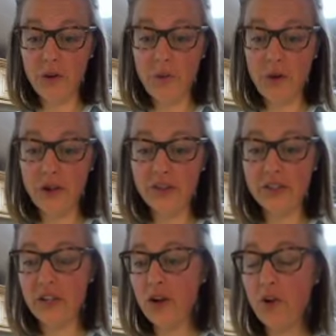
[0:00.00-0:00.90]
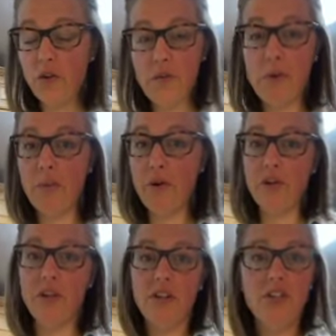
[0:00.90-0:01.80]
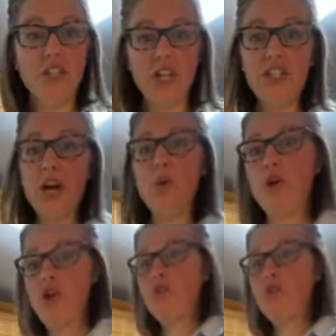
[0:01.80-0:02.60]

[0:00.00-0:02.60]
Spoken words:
bars. Remember, change out what you